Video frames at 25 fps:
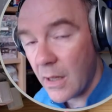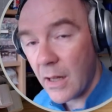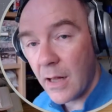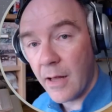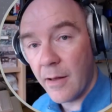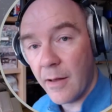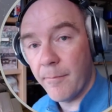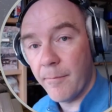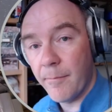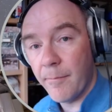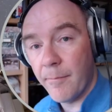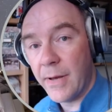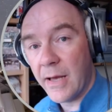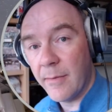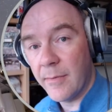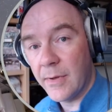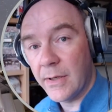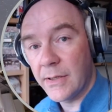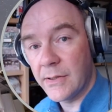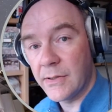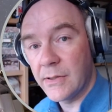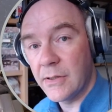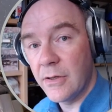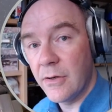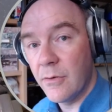on
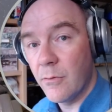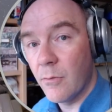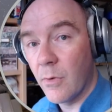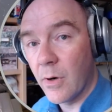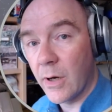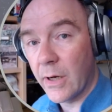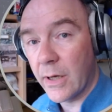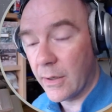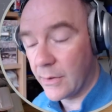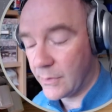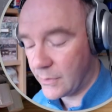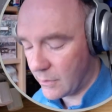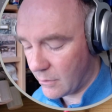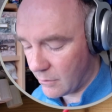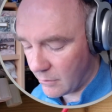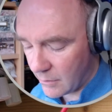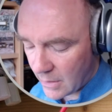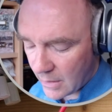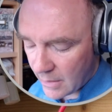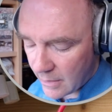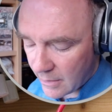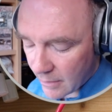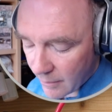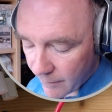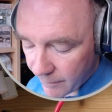Pamela's new workout. So
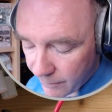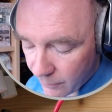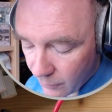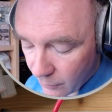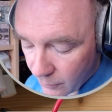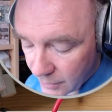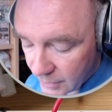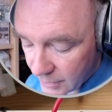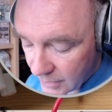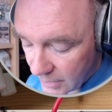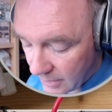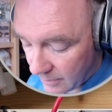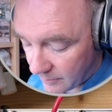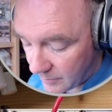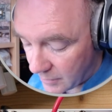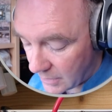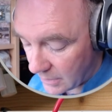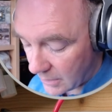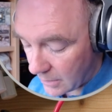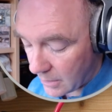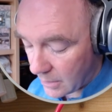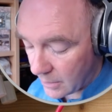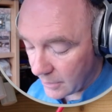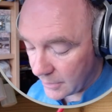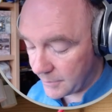4 times the
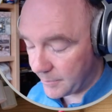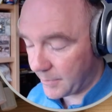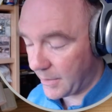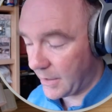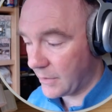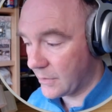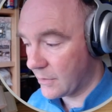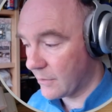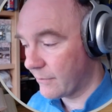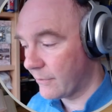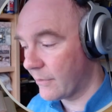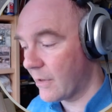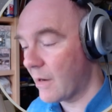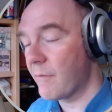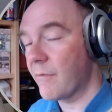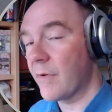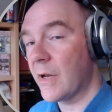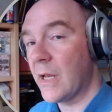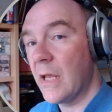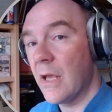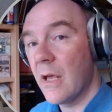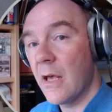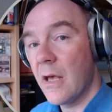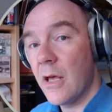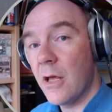clock speed. So for every
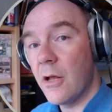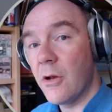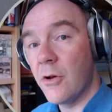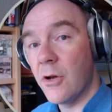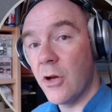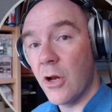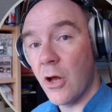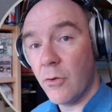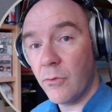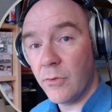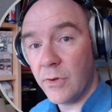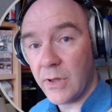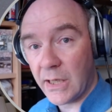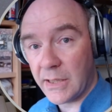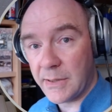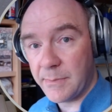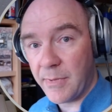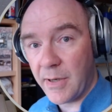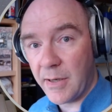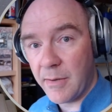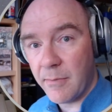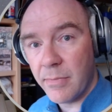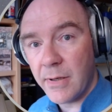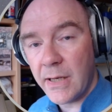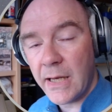note that's
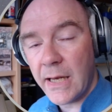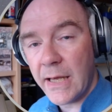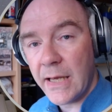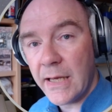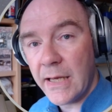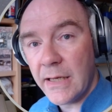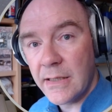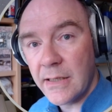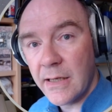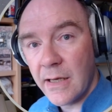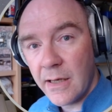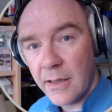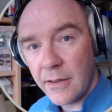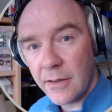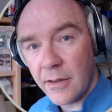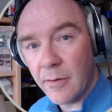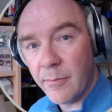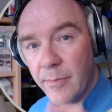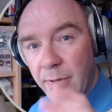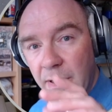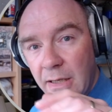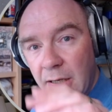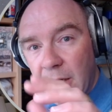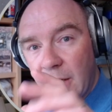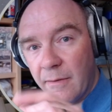being played, there'll
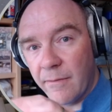be like